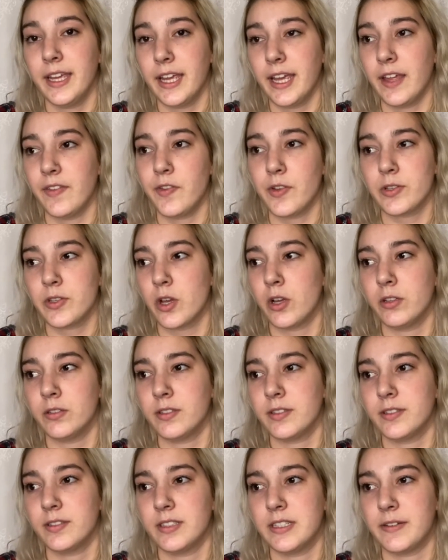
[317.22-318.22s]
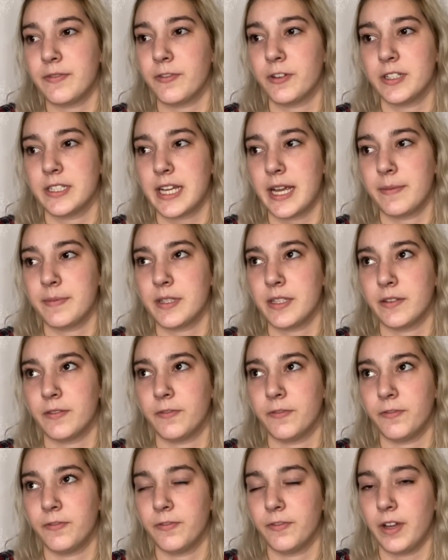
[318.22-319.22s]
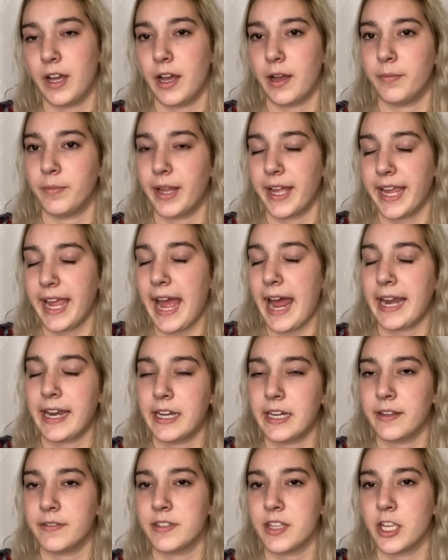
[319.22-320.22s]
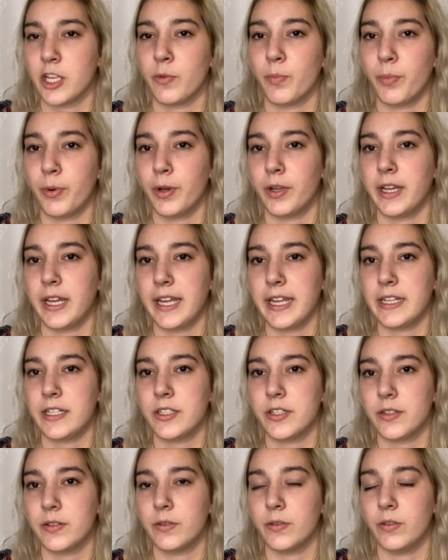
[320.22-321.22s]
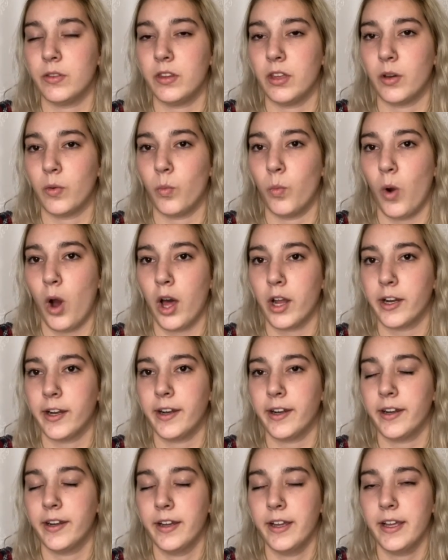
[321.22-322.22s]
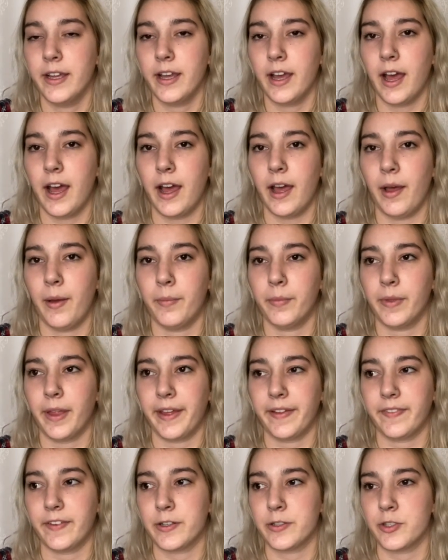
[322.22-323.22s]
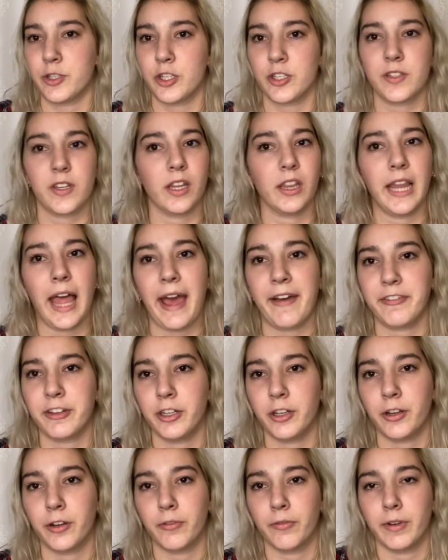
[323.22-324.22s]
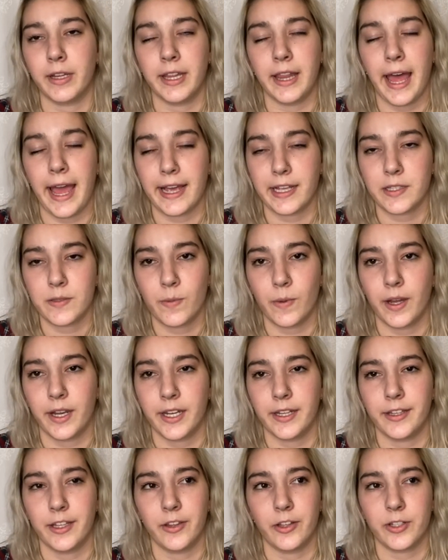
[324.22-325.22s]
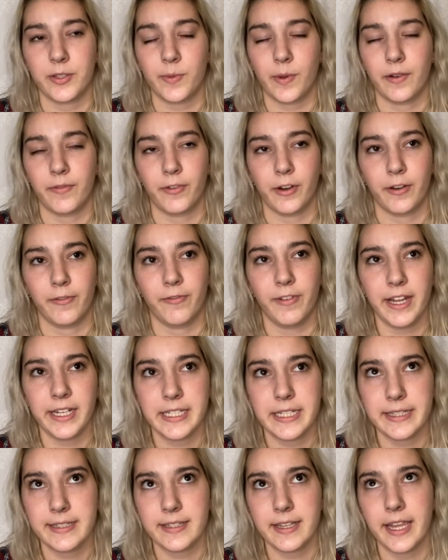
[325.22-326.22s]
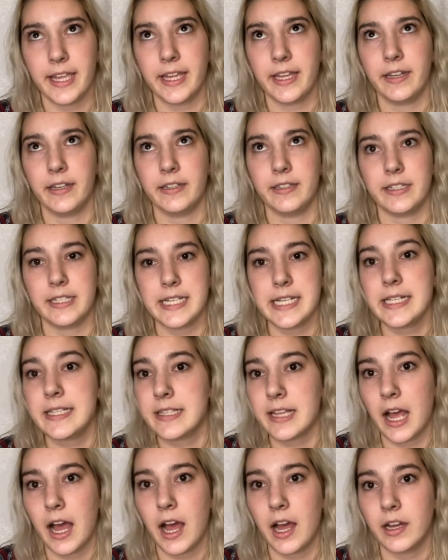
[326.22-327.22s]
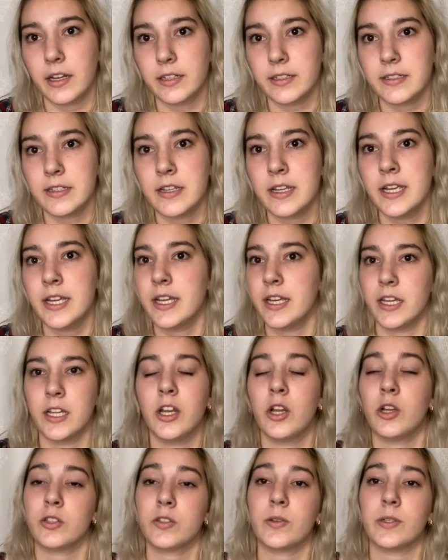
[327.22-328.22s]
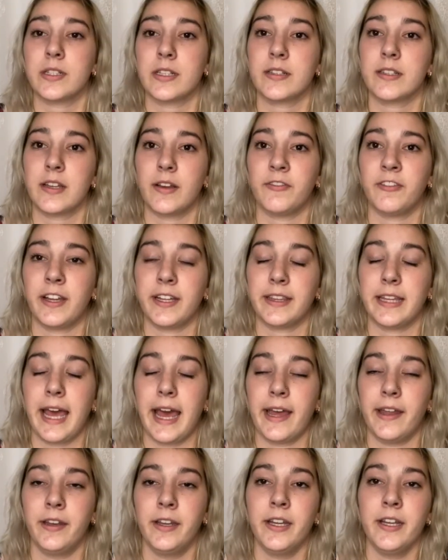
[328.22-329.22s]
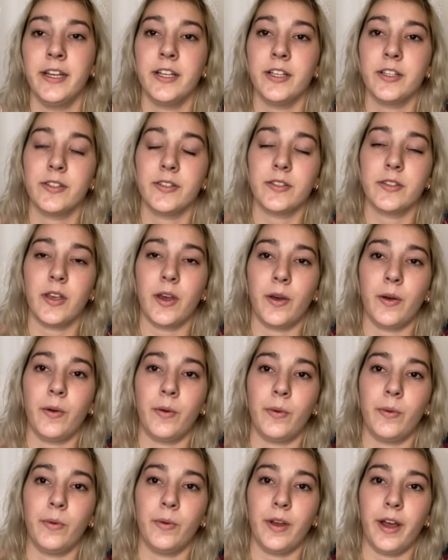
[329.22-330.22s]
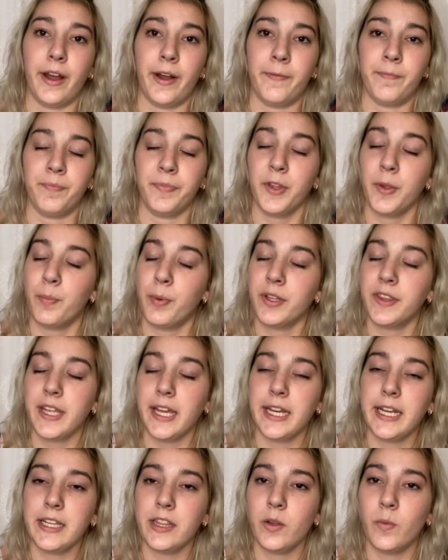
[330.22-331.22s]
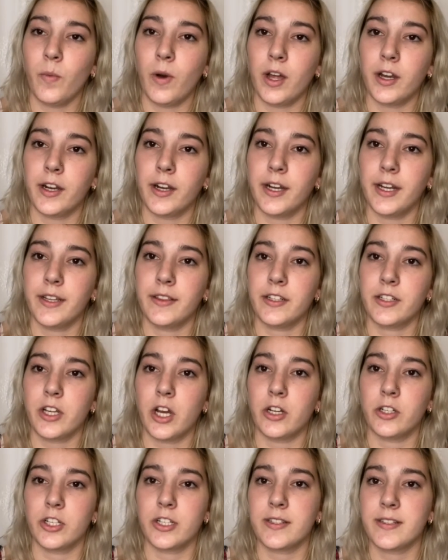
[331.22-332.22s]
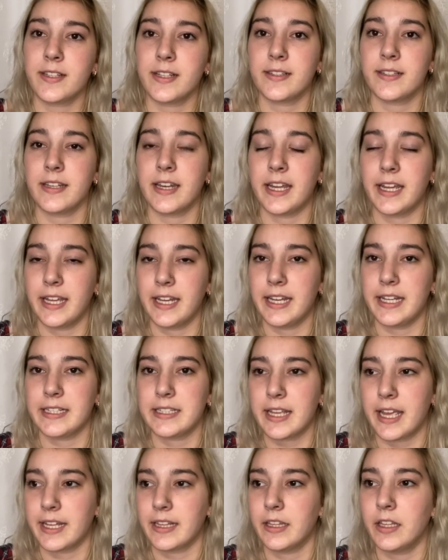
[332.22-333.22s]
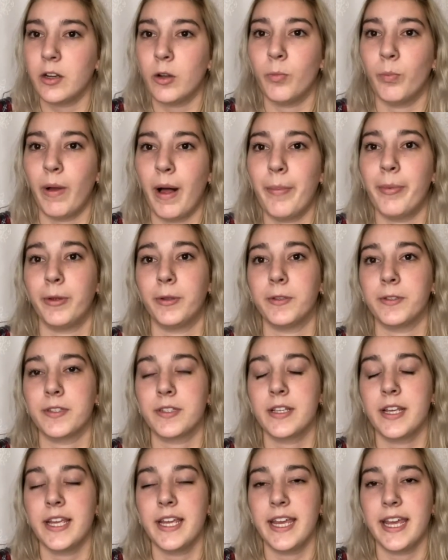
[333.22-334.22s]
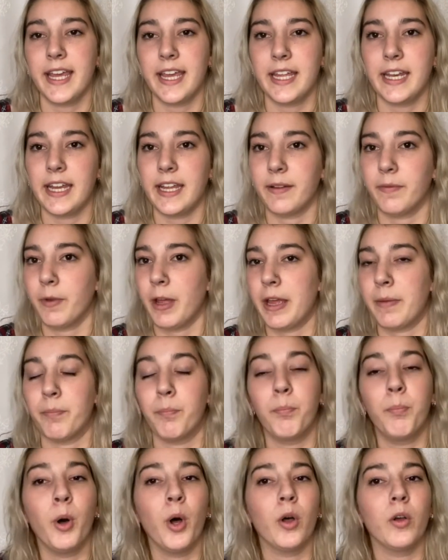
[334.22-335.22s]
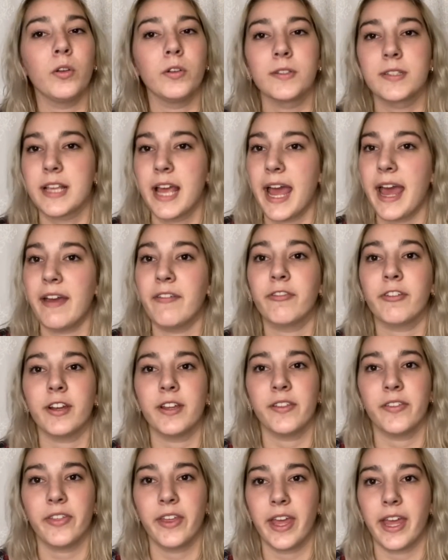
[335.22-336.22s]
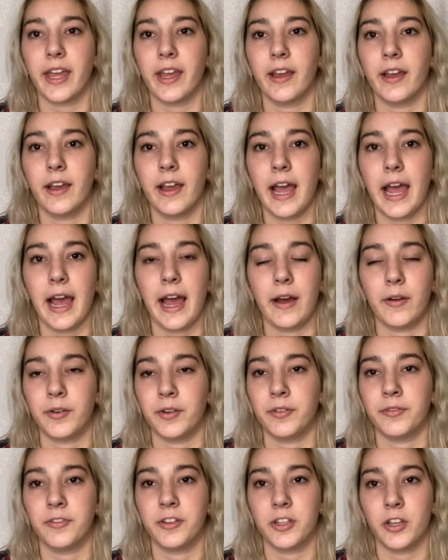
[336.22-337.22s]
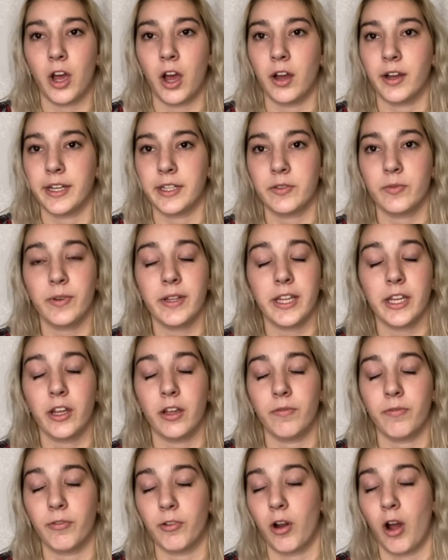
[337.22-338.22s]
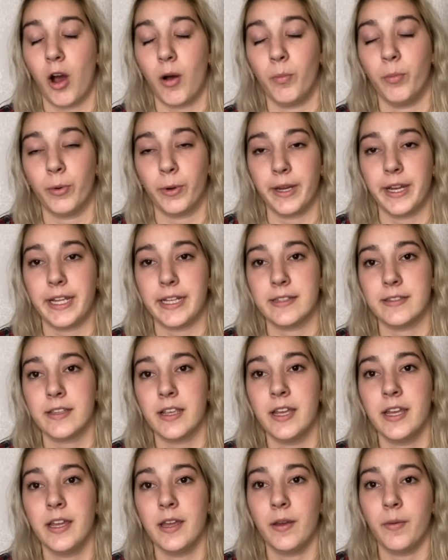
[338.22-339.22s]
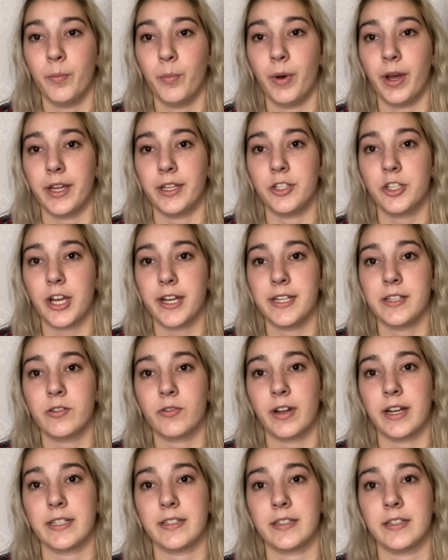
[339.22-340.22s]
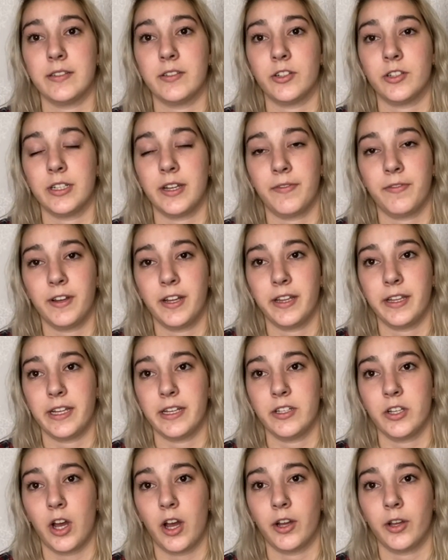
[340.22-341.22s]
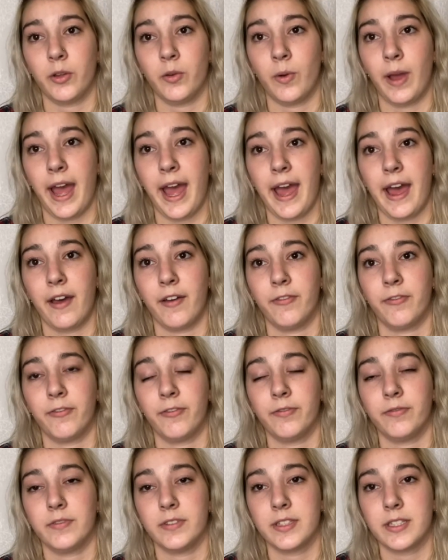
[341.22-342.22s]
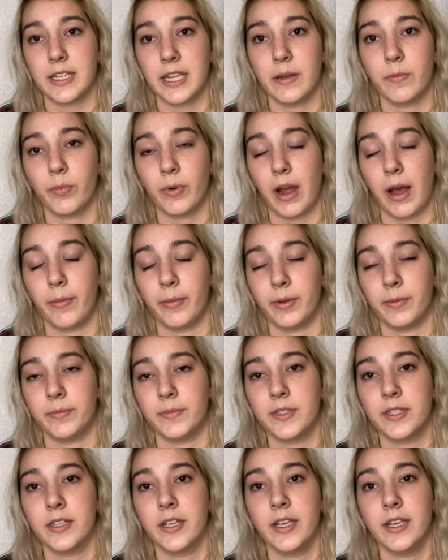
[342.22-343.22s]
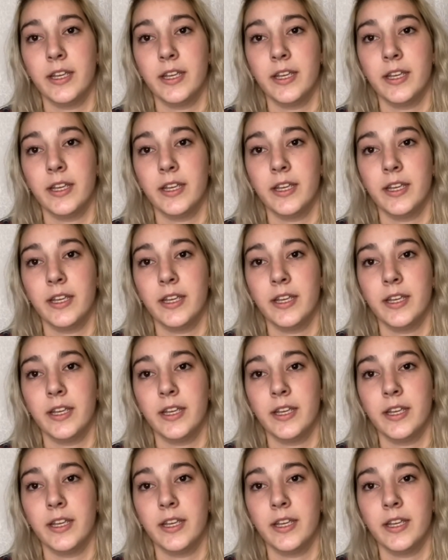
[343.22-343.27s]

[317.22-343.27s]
And there's all different types of like additives that you put into the water. Like there's just a lavender relax one, and then there's one for infected skin, deskunked, and all sorts of stuff like that. So you put that in the water, and the dog just sits in it, and it's like little bubbles, and it pulls everything out of the dog. It's really good for all breeds, but Chinese cresteds are definitely a dog who have skin problems,